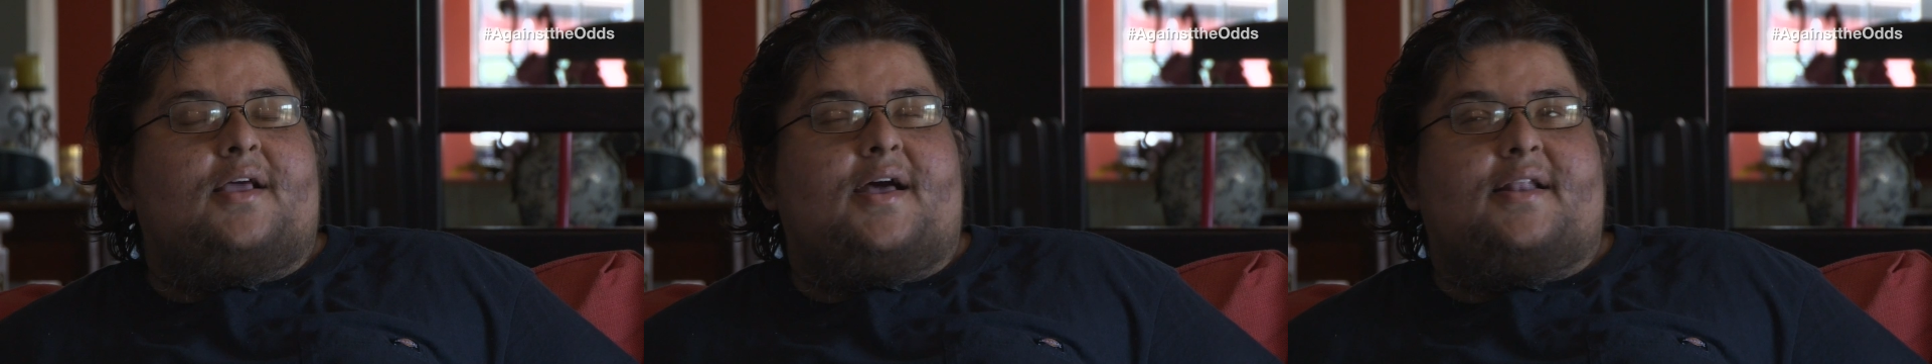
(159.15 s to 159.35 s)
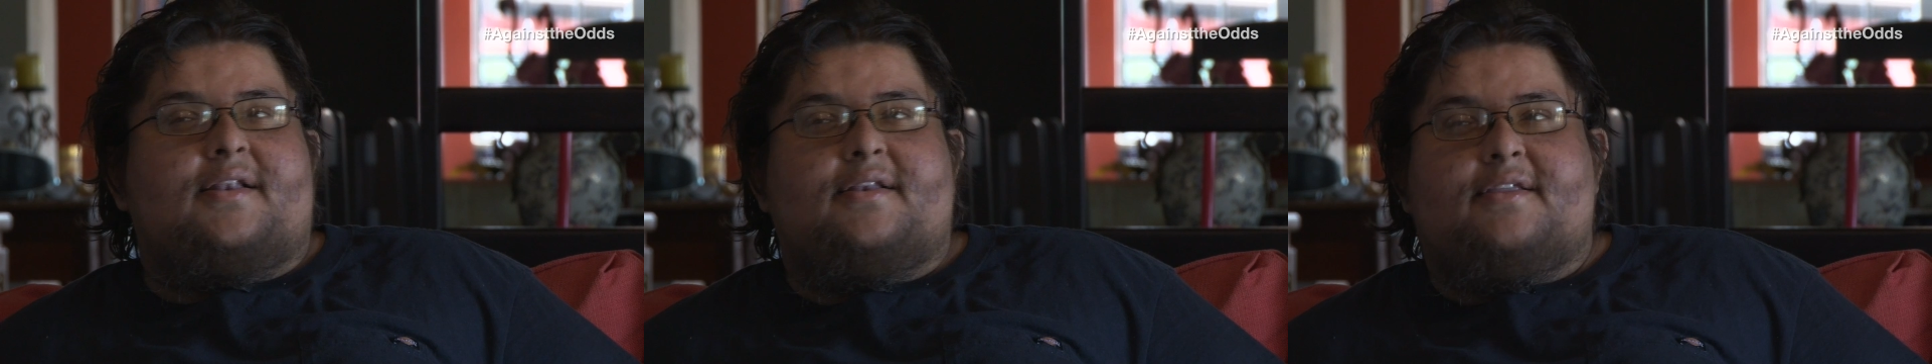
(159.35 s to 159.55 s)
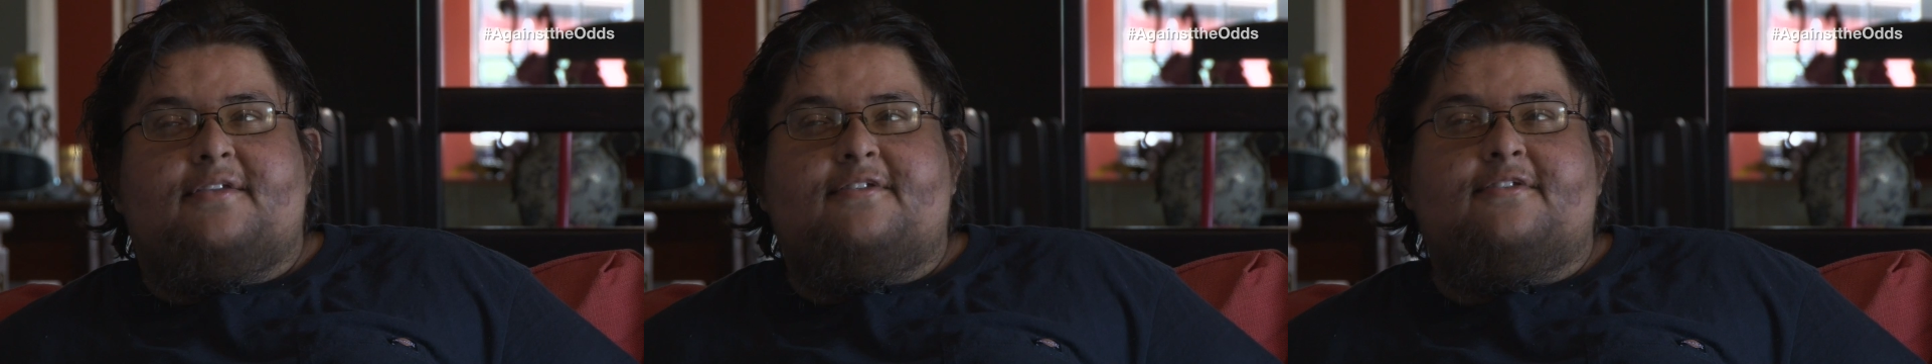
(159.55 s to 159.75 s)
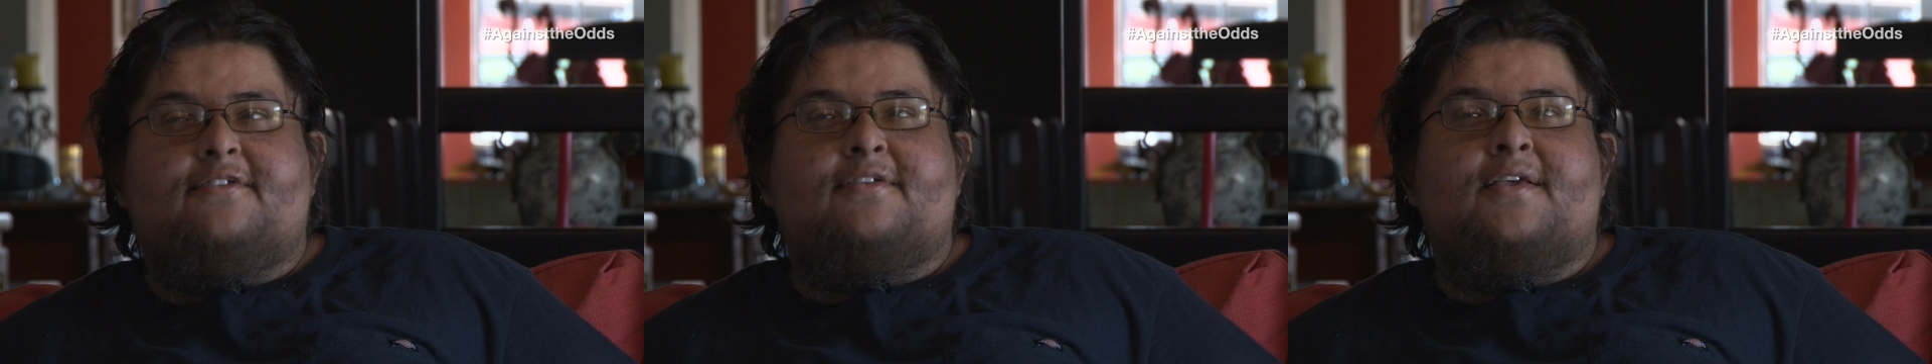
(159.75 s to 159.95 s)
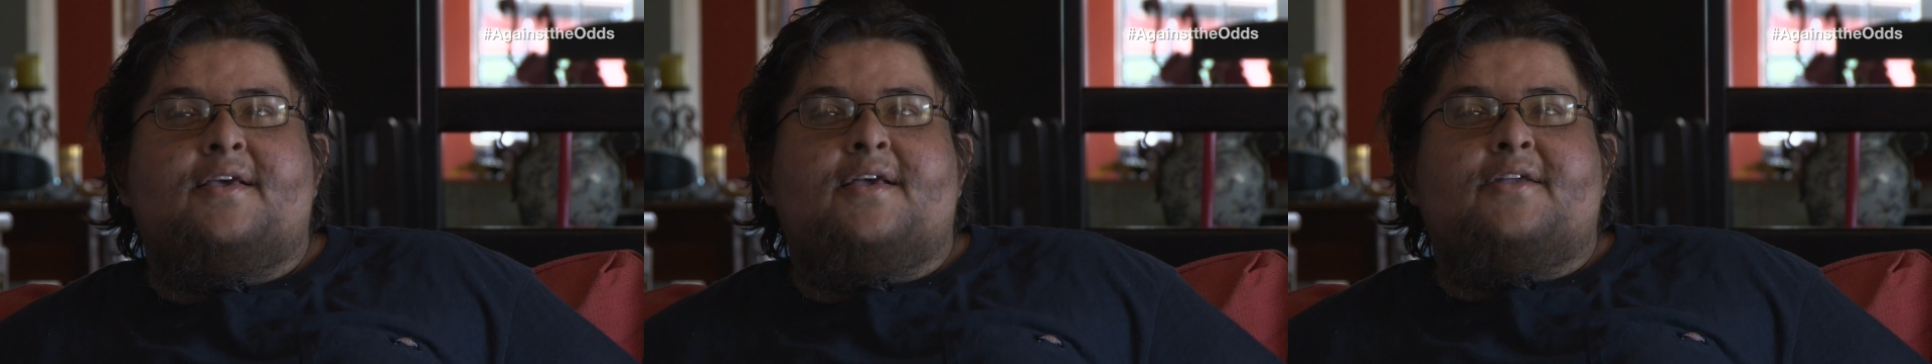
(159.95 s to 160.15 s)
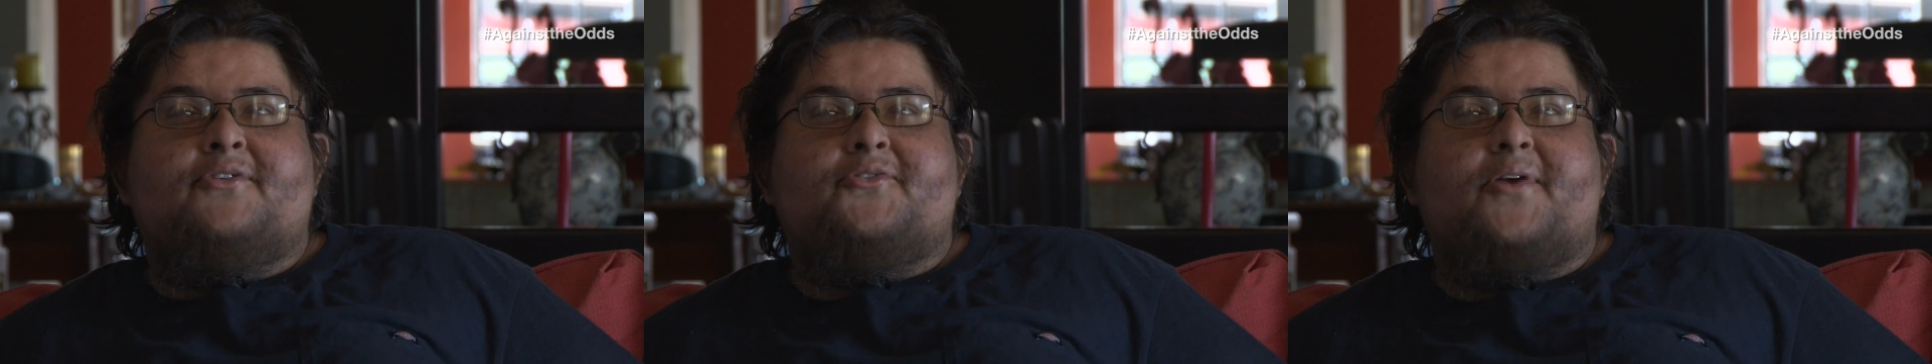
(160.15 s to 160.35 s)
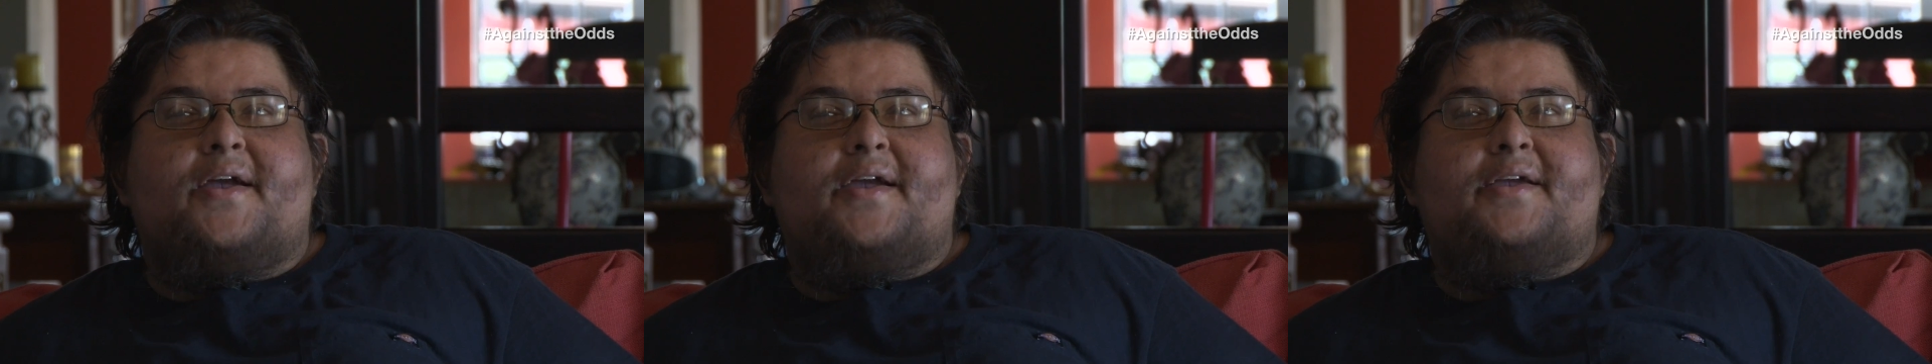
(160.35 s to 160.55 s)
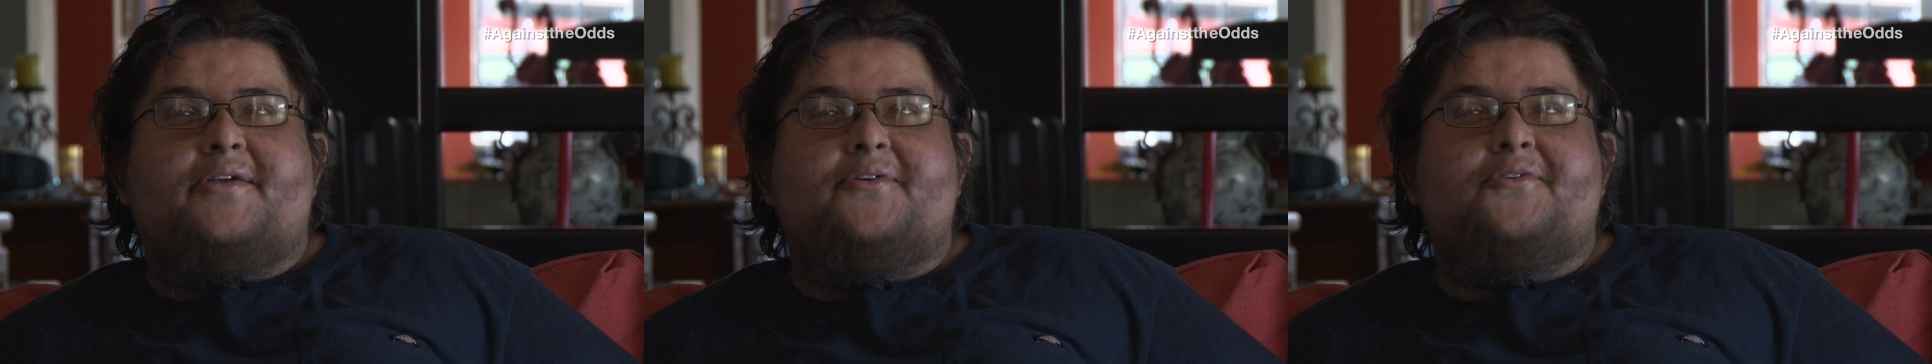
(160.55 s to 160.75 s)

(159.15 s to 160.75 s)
at least trying